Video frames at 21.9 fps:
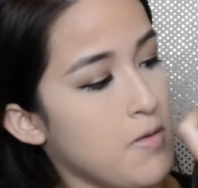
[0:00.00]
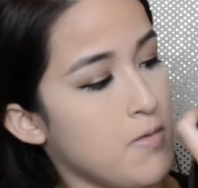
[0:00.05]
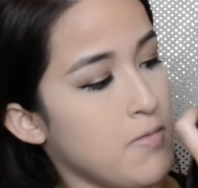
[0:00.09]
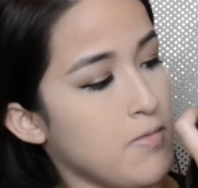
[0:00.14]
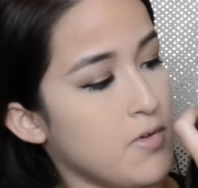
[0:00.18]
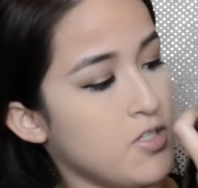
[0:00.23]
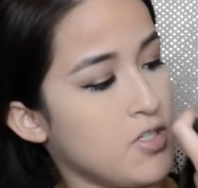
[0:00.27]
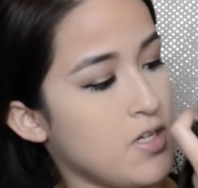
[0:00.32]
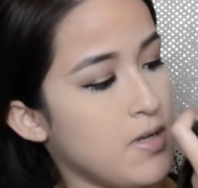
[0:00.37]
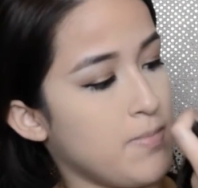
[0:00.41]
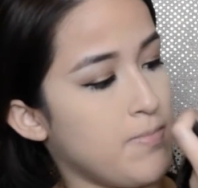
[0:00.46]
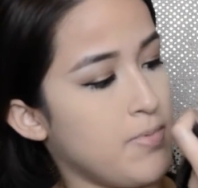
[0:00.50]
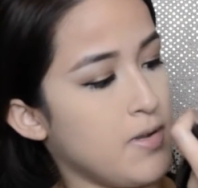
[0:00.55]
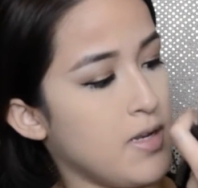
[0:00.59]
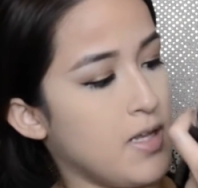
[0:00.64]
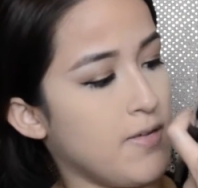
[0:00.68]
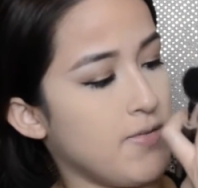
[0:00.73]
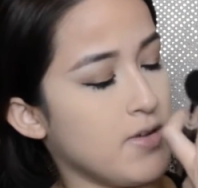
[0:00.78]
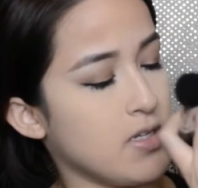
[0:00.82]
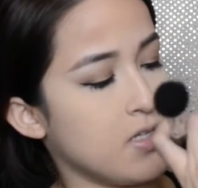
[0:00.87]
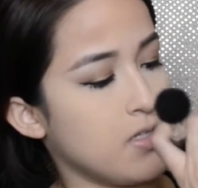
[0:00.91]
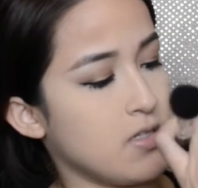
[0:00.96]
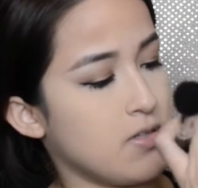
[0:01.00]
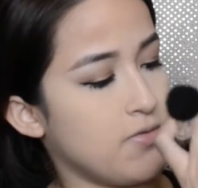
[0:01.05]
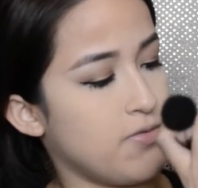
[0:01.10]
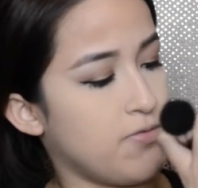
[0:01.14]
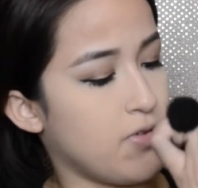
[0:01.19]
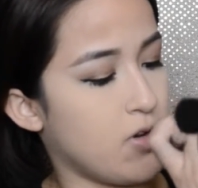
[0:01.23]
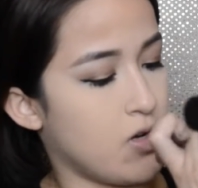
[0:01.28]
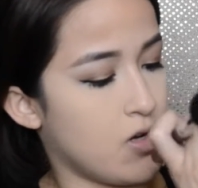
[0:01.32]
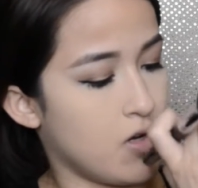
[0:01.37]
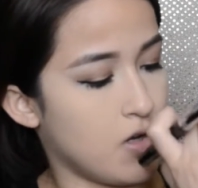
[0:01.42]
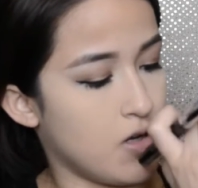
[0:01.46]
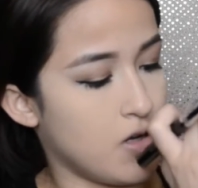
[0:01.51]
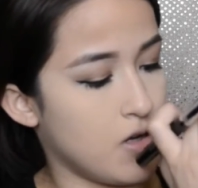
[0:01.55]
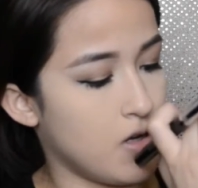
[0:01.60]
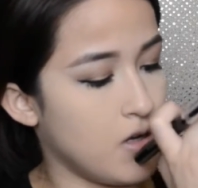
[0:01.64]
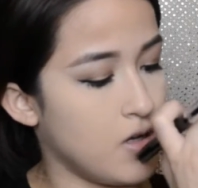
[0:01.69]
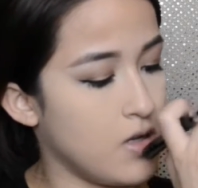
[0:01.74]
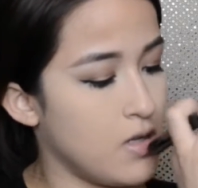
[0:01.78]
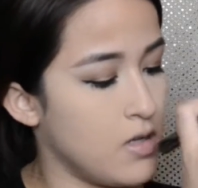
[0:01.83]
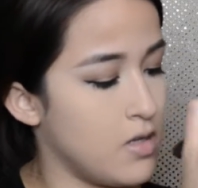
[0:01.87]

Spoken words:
which I believe is Fawn.